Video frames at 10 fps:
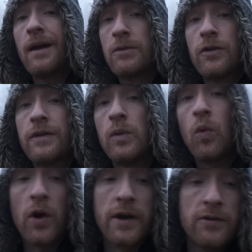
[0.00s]
I'm currently
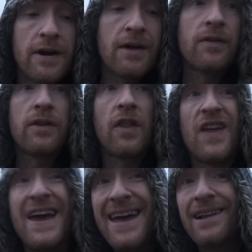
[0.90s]
walking around
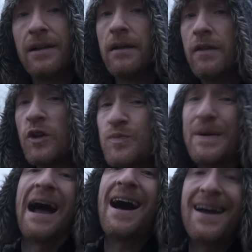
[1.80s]
the hill that's
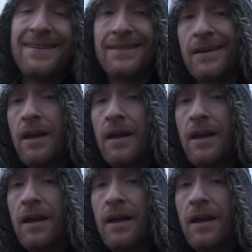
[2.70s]
behind